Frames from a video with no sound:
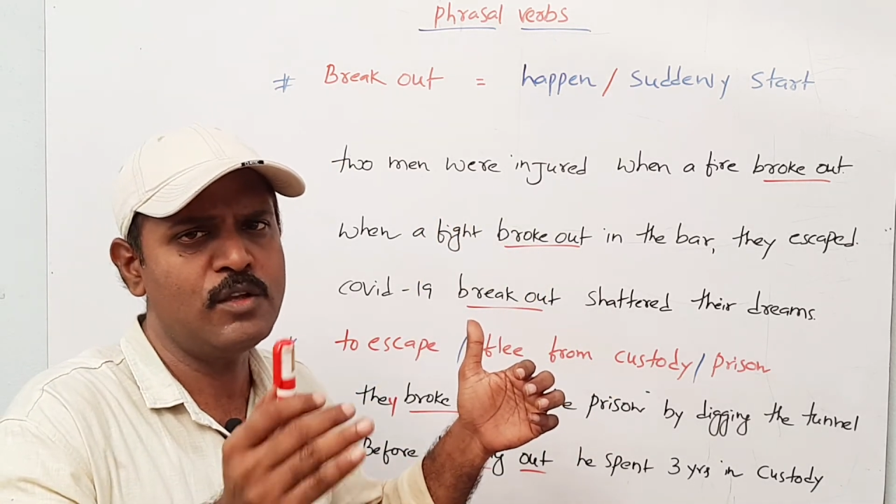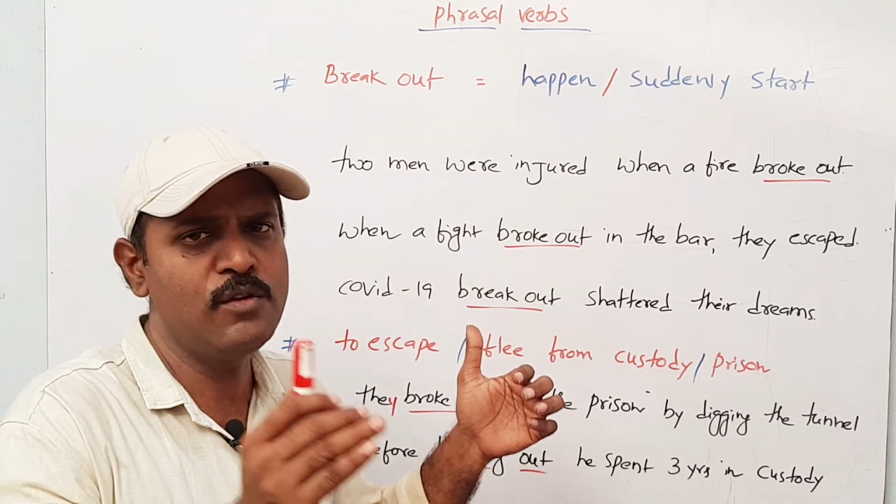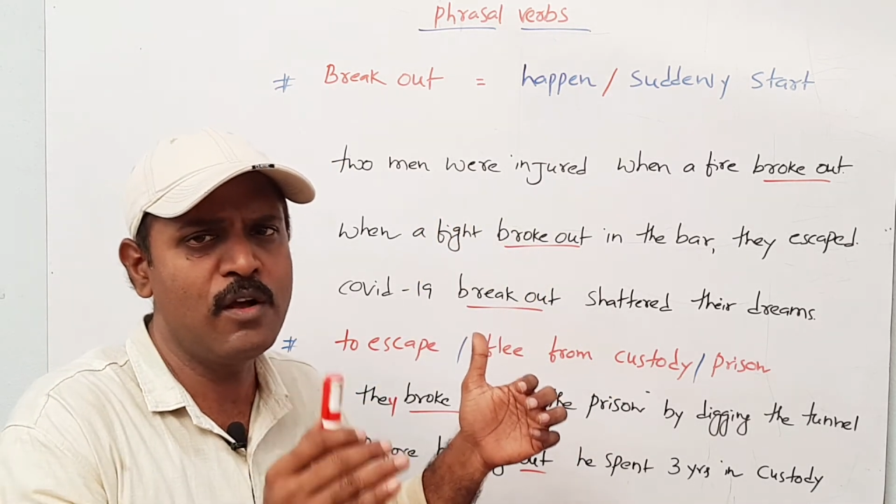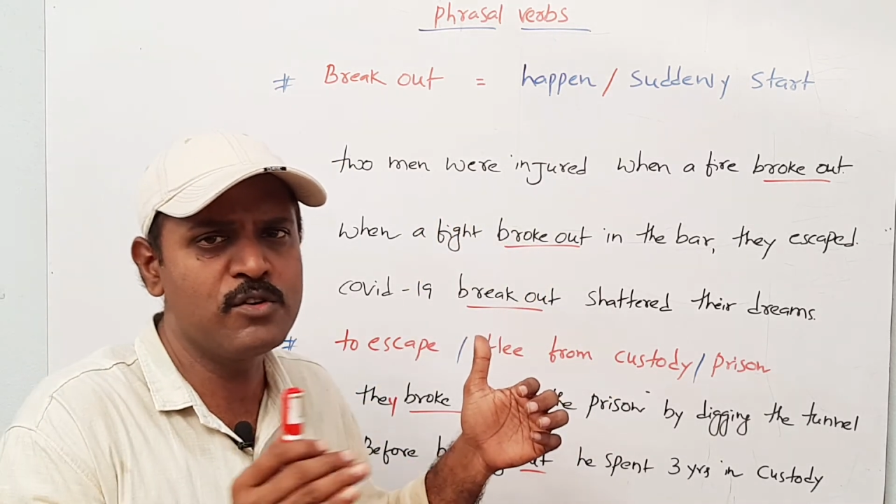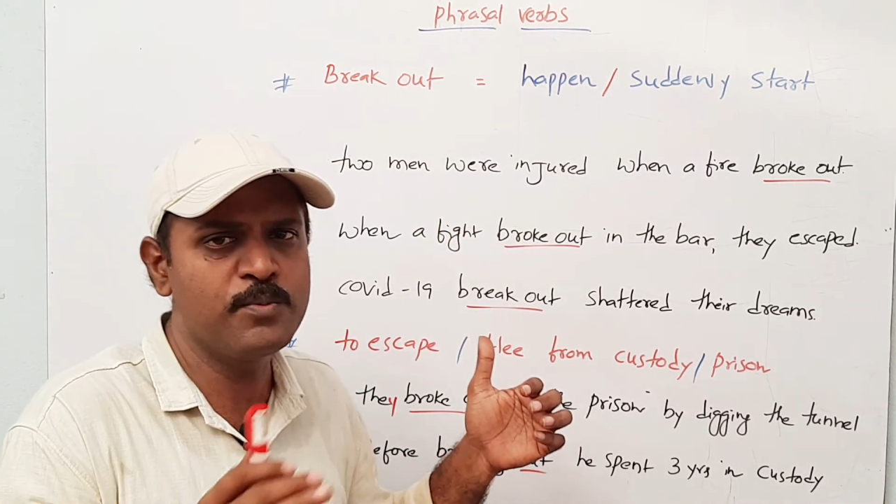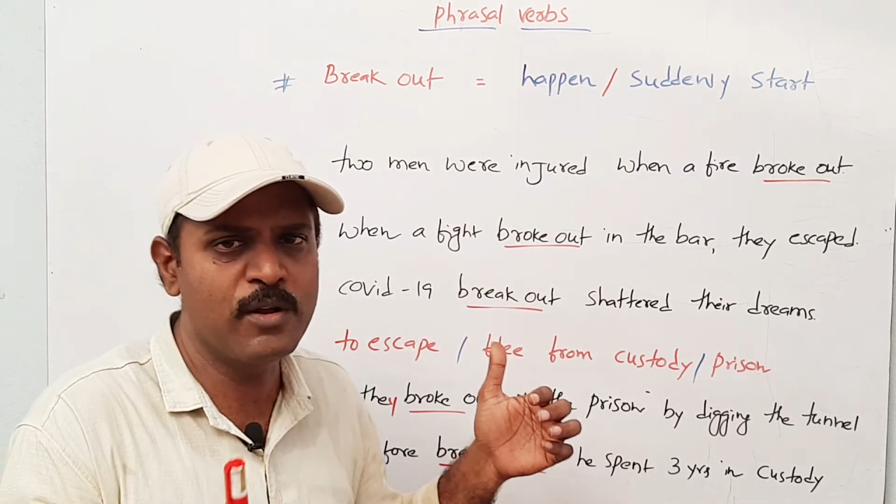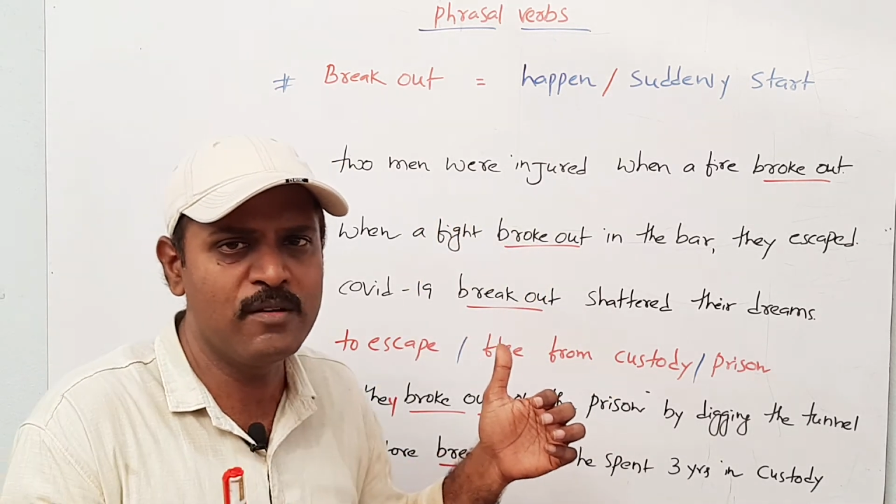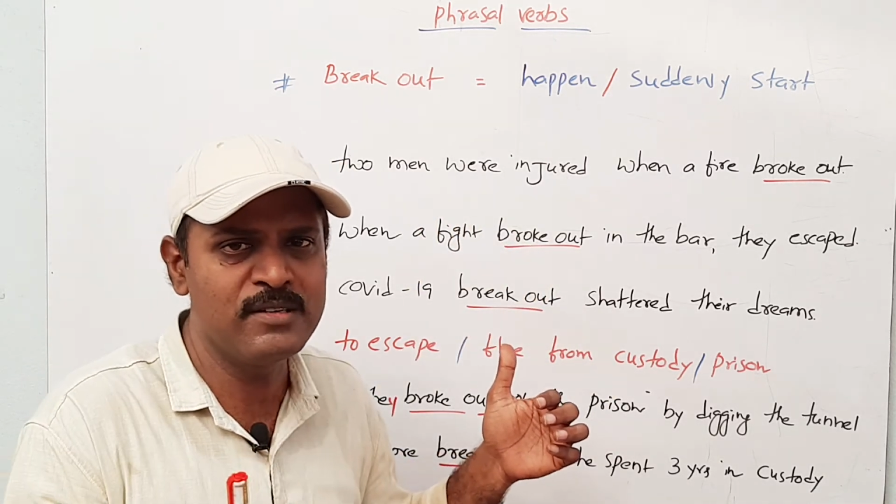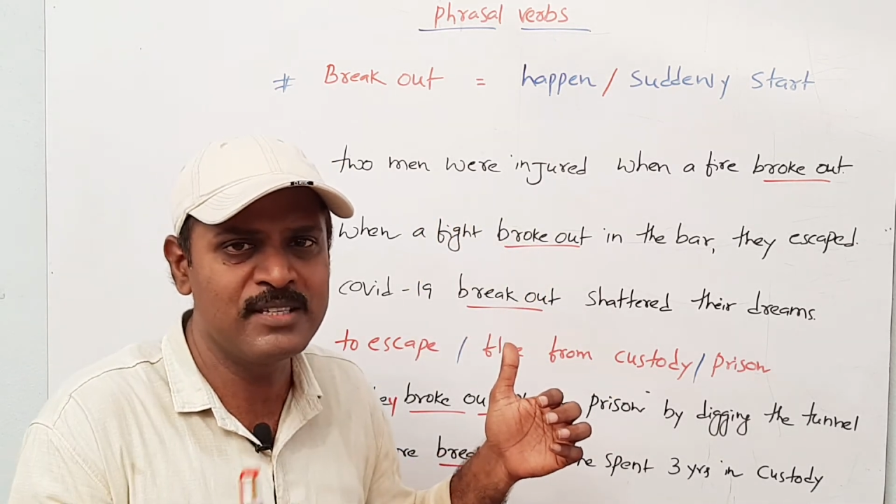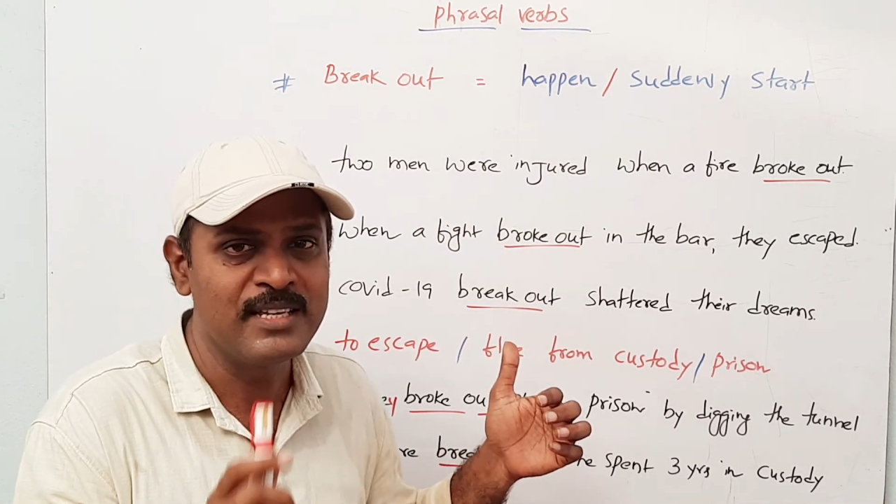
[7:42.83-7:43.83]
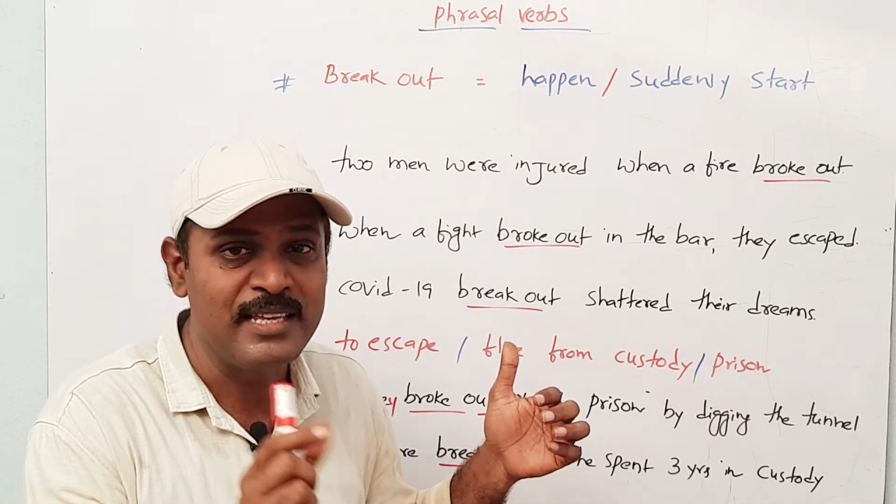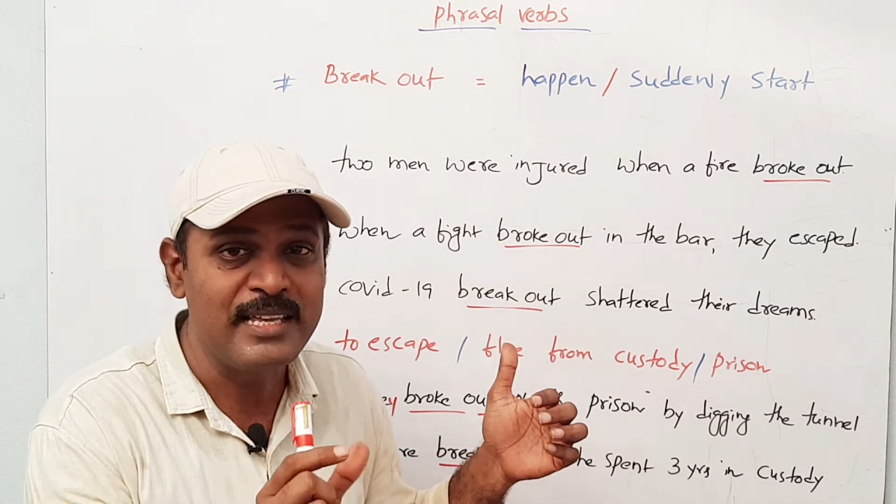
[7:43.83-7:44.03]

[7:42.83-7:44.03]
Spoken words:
You have to pronounce